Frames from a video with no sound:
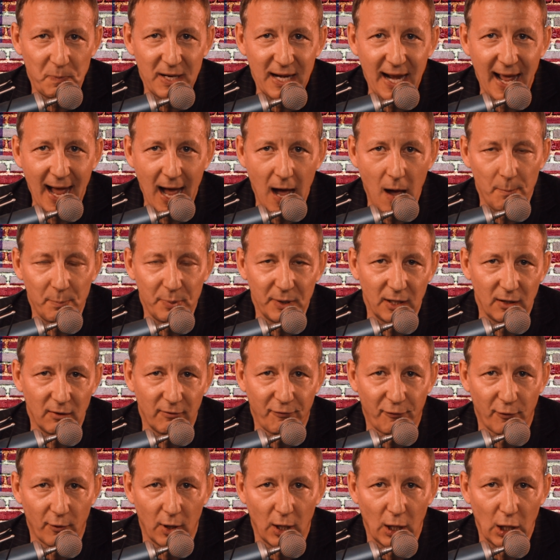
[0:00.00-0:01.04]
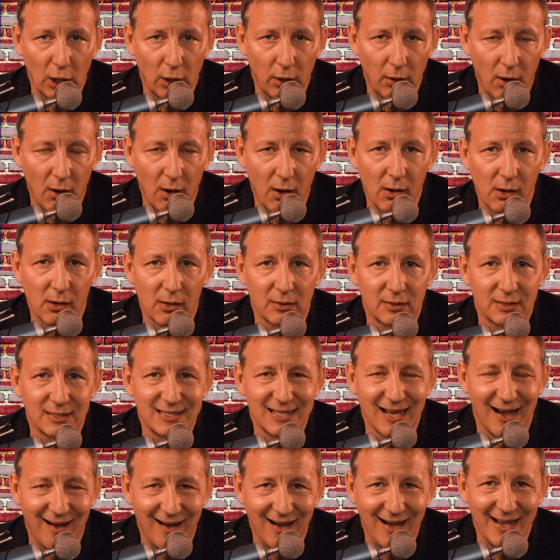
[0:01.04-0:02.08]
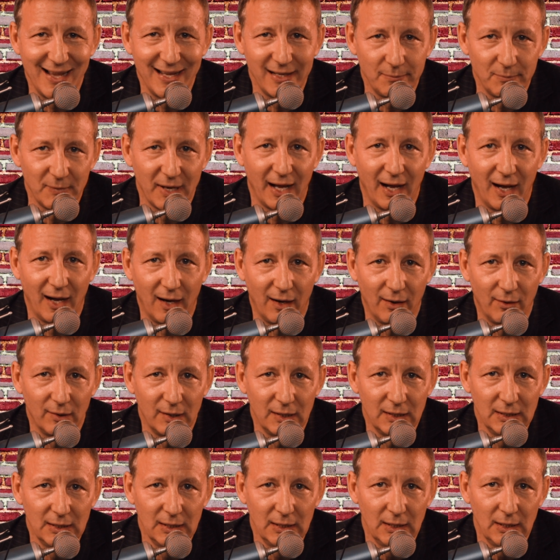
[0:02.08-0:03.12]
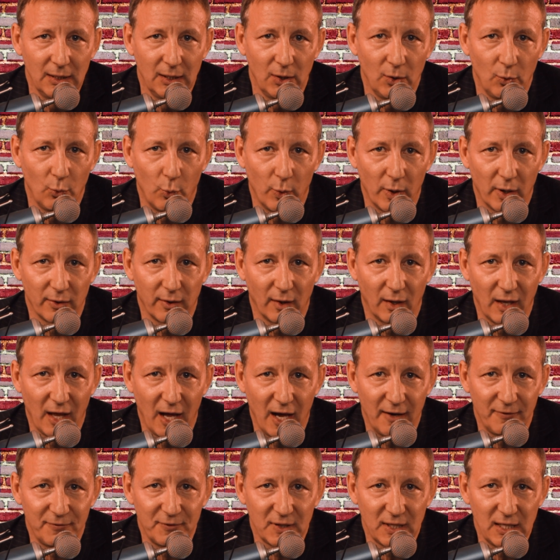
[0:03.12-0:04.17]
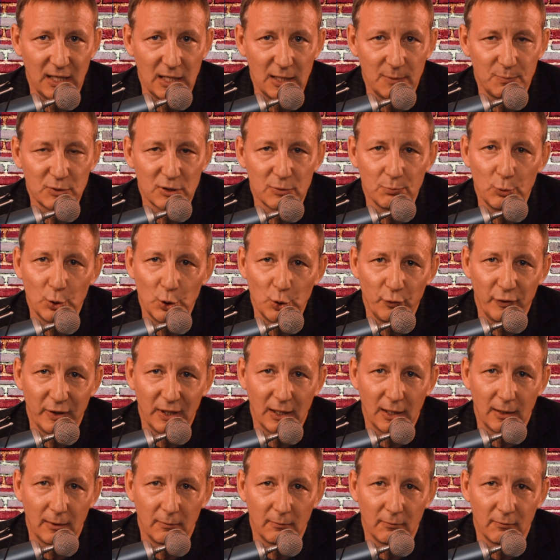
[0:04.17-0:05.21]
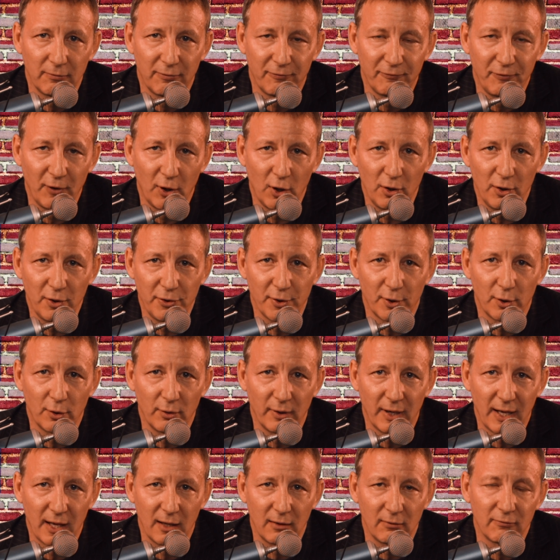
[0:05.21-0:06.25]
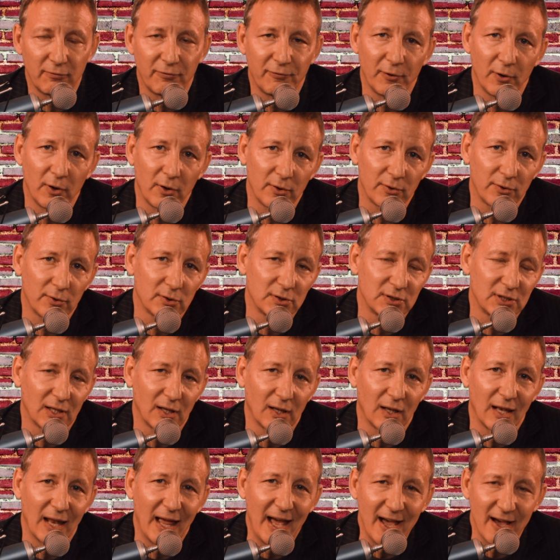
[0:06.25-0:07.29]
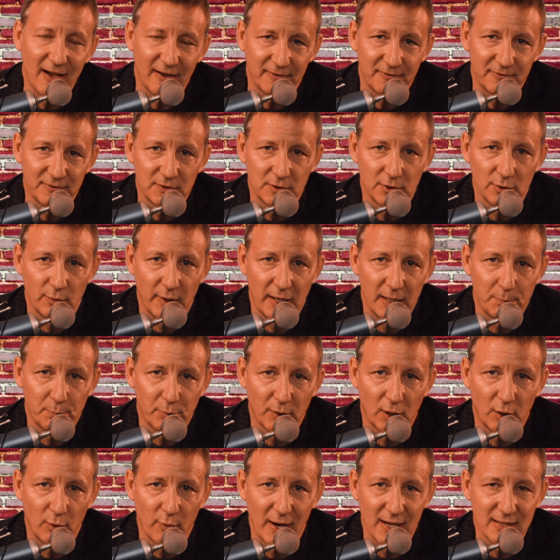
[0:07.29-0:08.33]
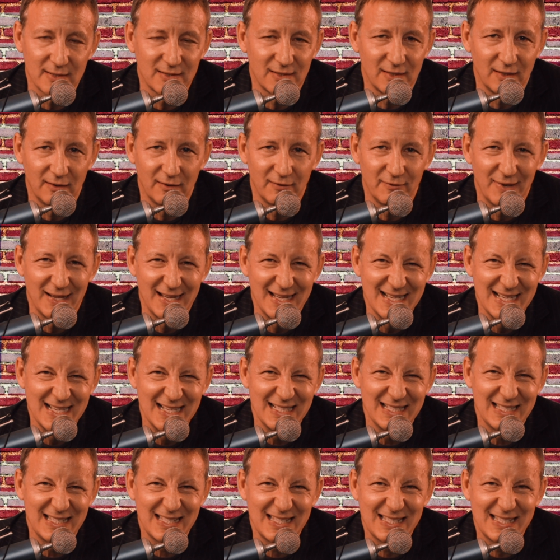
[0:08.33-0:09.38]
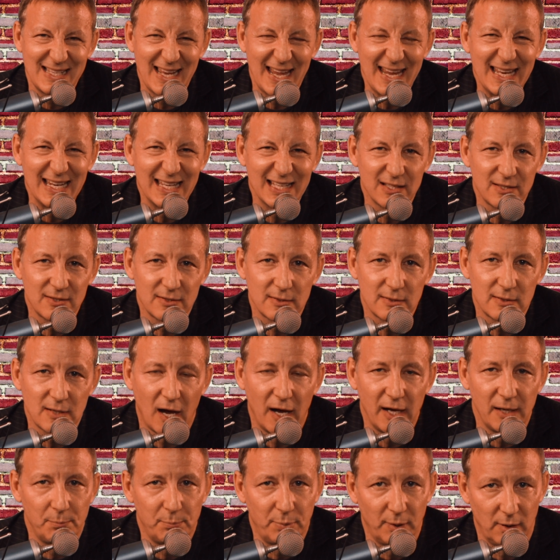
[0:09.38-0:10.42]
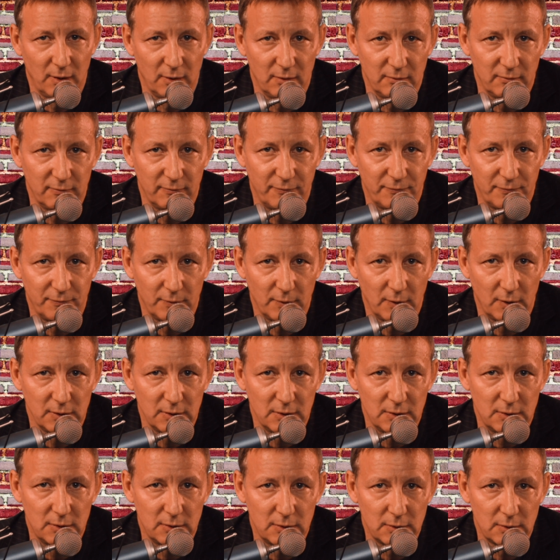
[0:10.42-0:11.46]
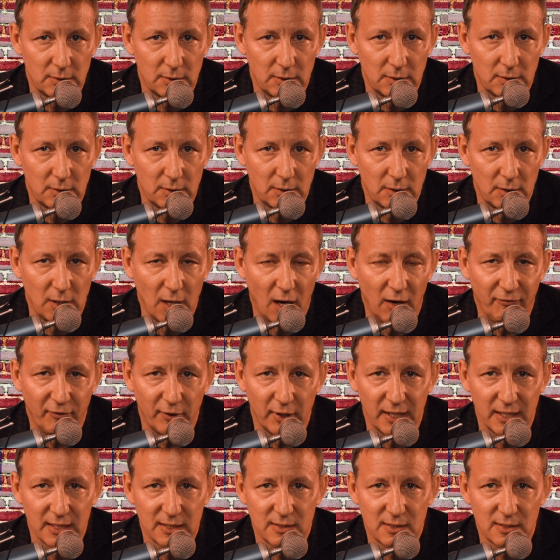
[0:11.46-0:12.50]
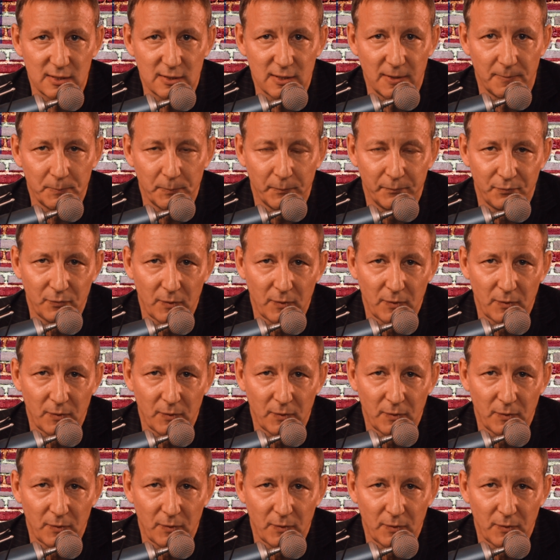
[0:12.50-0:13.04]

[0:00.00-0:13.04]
been happening for a long time now, where the left keeps moving further and further to the left, to a progressive statist type of governance.